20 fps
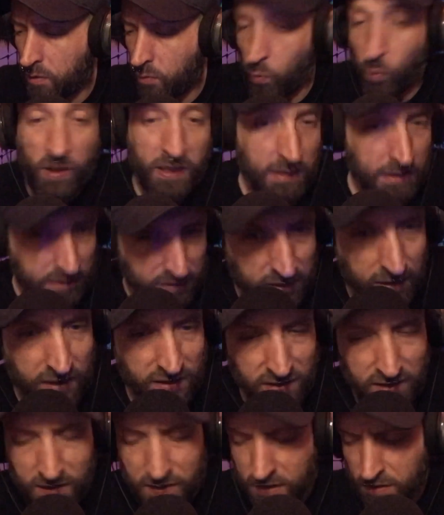when
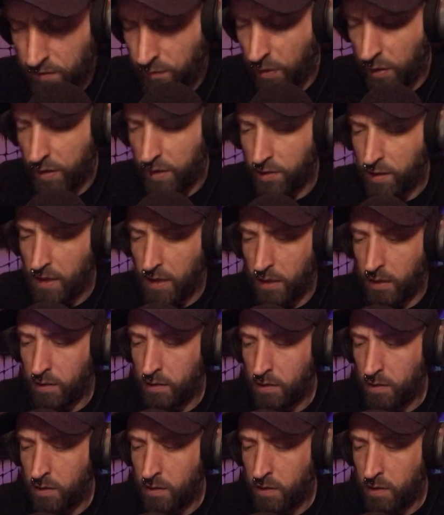discussing this very thing.
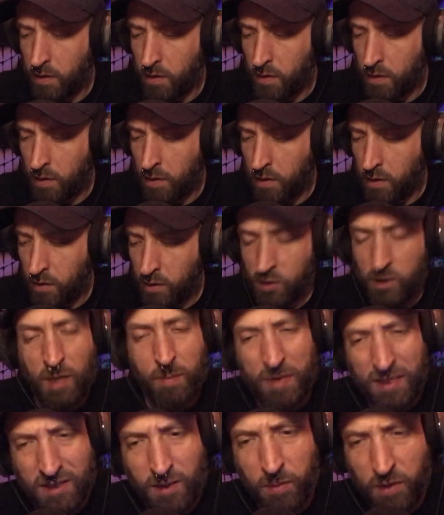So
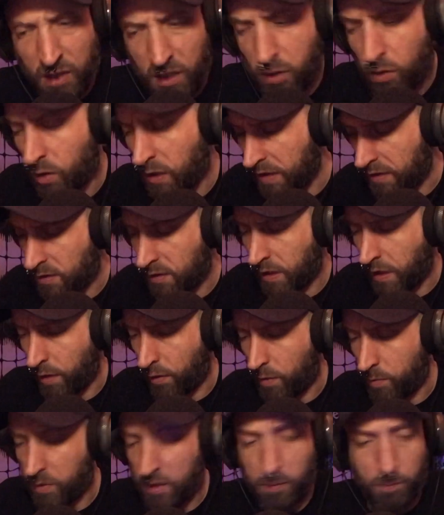that makes him a little less
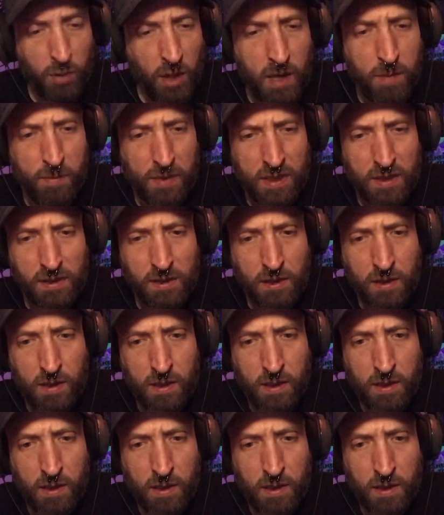scary. But the problem is